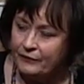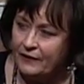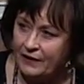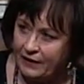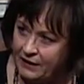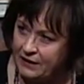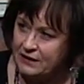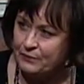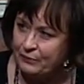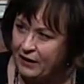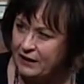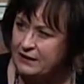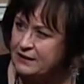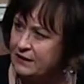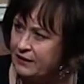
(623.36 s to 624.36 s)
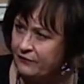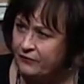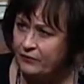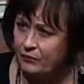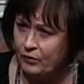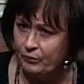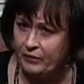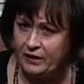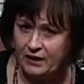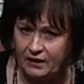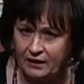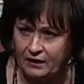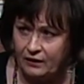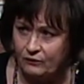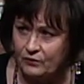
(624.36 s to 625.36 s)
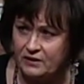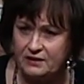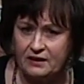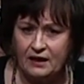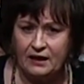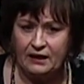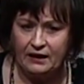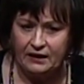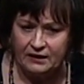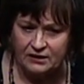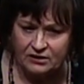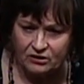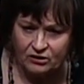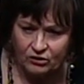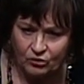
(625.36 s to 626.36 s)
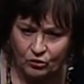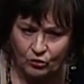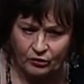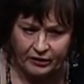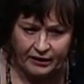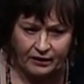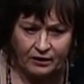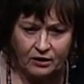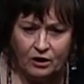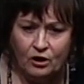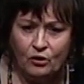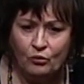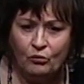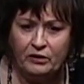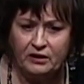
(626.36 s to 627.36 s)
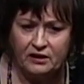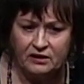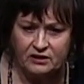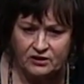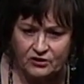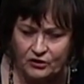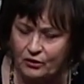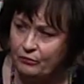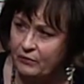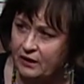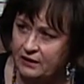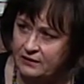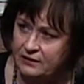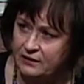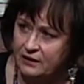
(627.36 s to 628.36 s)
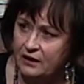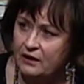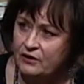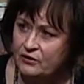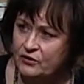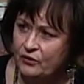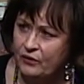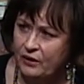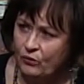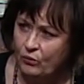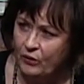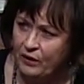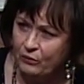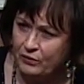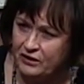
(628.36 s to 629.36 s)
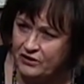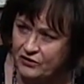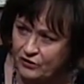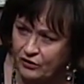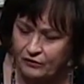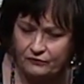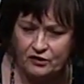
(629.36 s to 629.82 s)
his mindset from the beginning was that his glory would consume us so that we would serve.